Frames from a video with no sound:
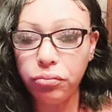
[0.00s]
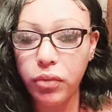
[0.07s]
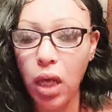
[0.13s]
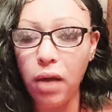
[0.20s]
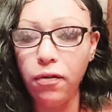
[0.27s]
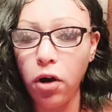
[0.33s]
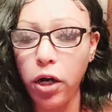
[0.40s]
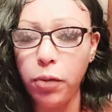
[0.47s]

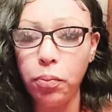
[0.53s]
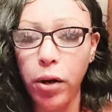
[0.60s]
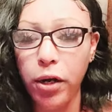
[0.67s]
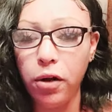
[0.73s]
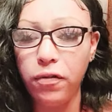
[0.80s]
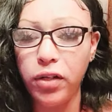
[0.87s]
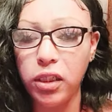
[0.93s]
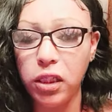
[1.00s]
I've already prayed
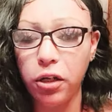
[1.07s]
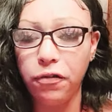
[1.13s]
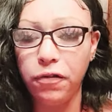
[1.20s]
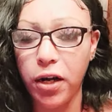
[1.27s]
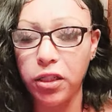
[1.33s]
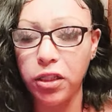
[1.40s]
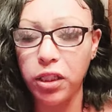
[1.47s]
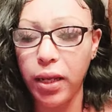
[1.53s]
over these
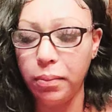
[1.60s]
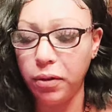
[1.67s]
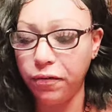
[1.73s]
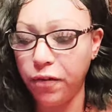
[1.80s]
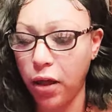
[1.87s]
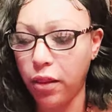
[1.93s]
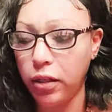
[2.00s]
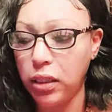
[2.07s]
clarifiers in the name of the
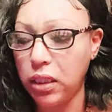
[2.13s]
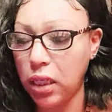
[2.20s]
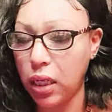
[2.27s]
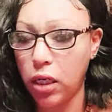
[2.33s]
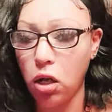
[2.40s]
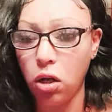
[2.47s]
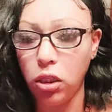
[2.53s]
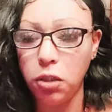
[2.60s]
Father, the Son, and
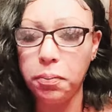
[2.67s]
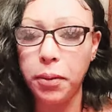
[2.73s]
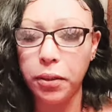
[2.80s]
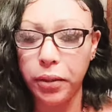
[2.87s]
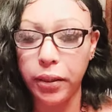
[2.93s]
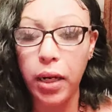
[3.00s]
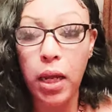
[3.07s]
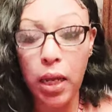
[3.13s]
the Holy
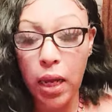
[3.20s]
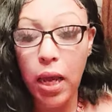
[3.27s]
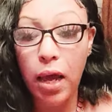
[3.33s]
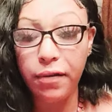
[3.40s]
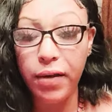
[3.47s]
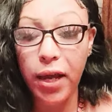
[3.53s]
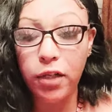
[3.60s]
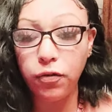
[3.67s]
Spirit.
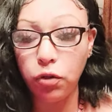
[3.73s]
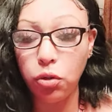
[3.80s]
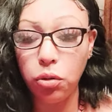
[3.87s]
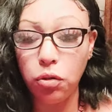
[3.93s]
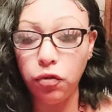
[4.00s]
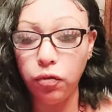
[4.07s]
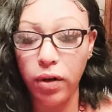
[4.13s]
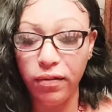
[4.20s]
I've asked for
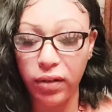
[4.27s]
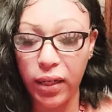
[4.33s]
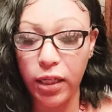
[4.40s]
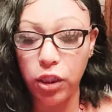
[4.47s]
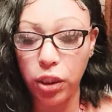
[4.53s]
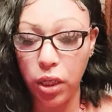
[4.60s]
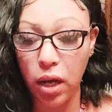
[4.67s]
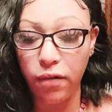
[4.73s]
truth,
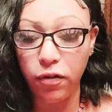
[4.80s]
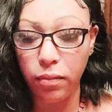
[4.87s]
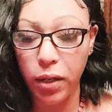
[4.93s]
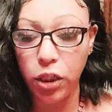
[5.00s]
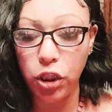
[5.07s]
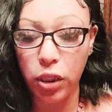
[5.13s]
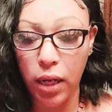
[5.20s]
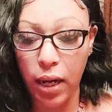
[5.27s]
revelation,
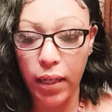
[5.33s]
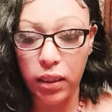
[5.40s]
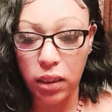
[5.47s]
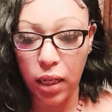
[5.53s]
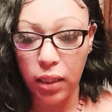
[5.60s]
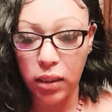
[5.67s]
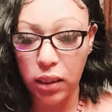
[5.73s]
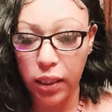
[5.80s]
confirmation, guidance,
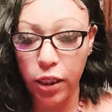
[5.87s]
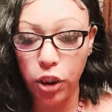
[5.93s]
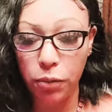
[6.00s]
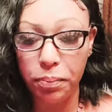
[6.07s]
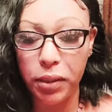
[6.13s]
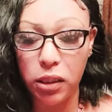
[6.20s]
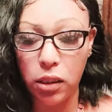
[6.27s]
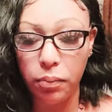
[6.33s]
consolation, peace, and